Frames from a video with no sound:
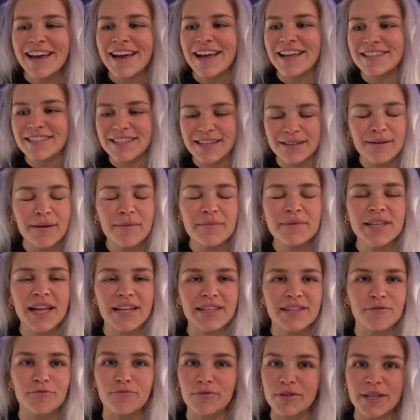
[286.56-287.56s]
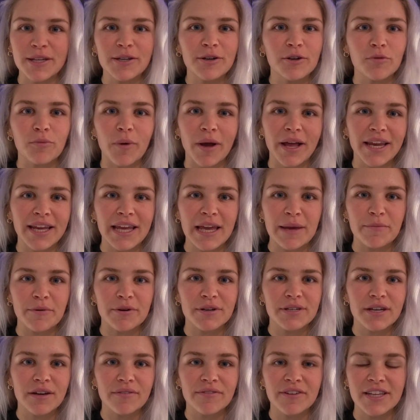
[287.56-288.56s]
And sometimes that's a really good way to keep
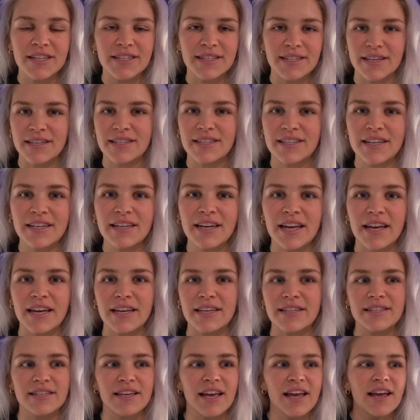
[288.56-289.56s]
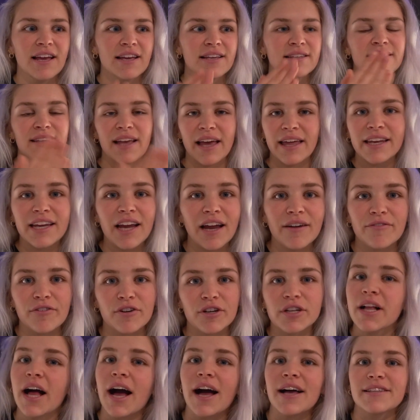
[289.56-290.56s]
yourself consistent, is setting up
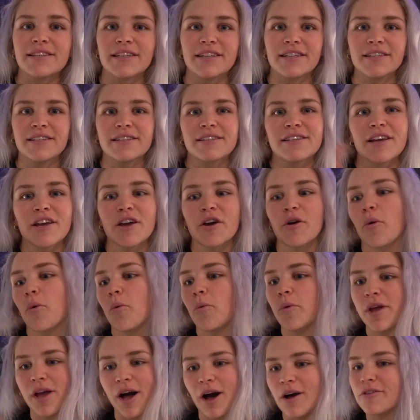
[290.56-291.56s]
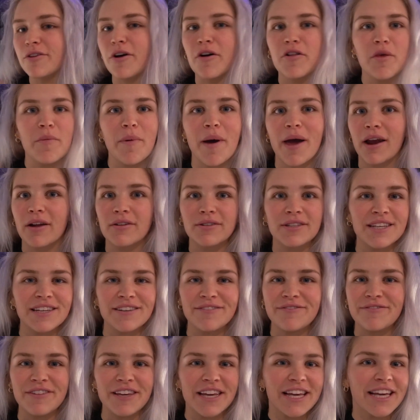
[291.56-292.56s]
for classes we all know the
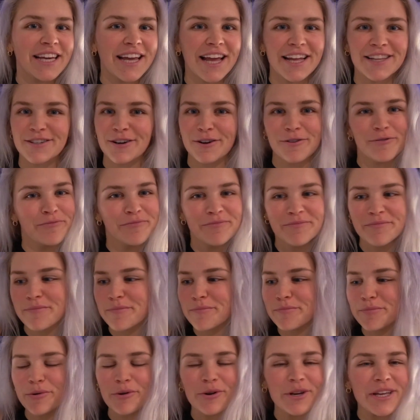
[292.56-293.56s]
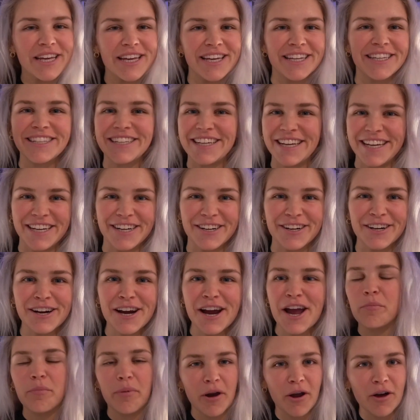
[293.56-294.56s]
penalty fee gets our booty in
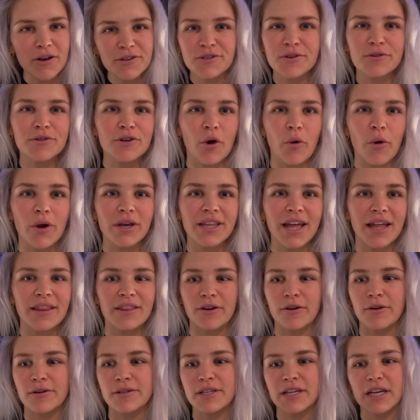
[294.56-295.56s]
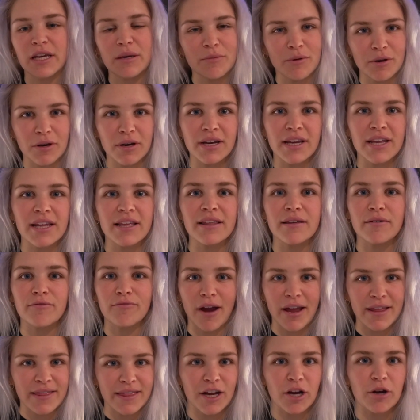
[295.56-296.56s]
gear, but also knowing that there is a community
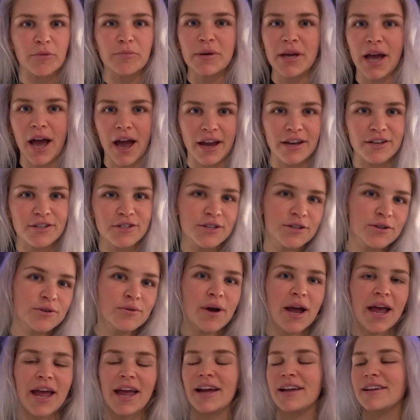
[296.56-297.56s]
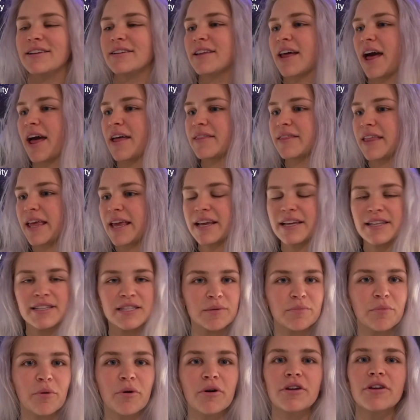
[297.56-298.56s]
right there behind you and that they can
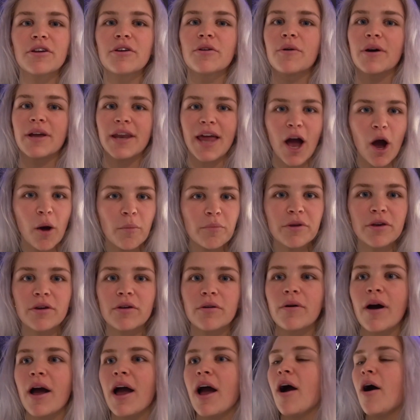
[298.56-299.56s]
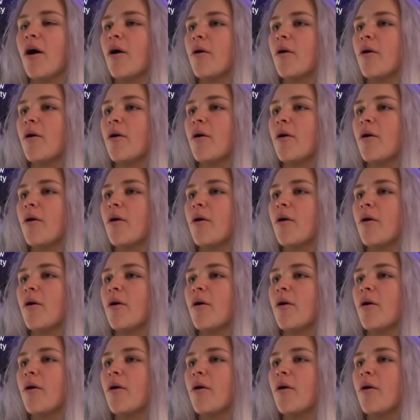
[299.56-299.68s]
support you and help you.